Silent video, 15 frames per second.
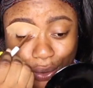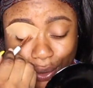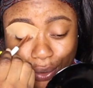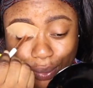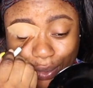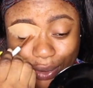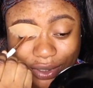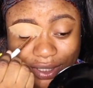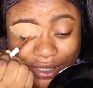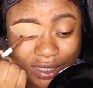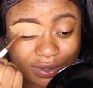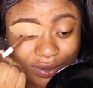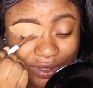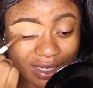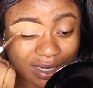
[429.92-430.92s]
You must
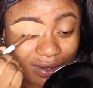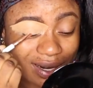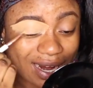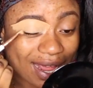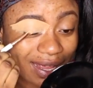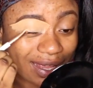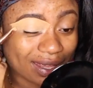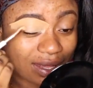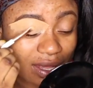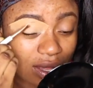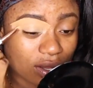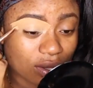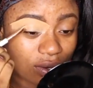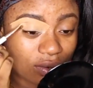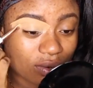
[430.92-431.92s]
kneel down. Like,
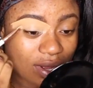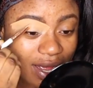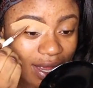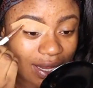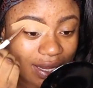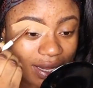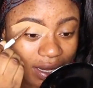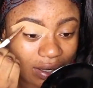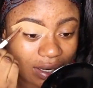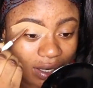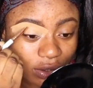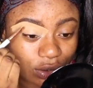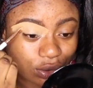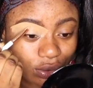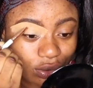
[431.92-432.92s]
you know how a girl
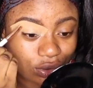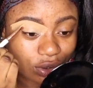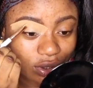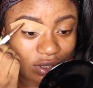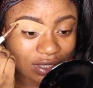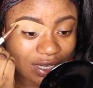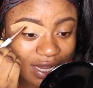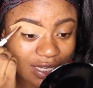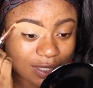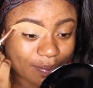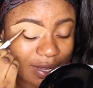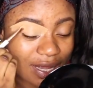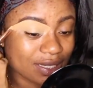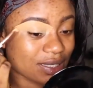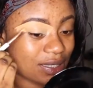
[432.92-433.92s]
now should just
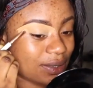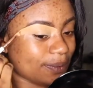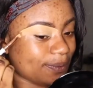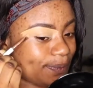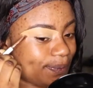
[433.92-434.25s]
expect,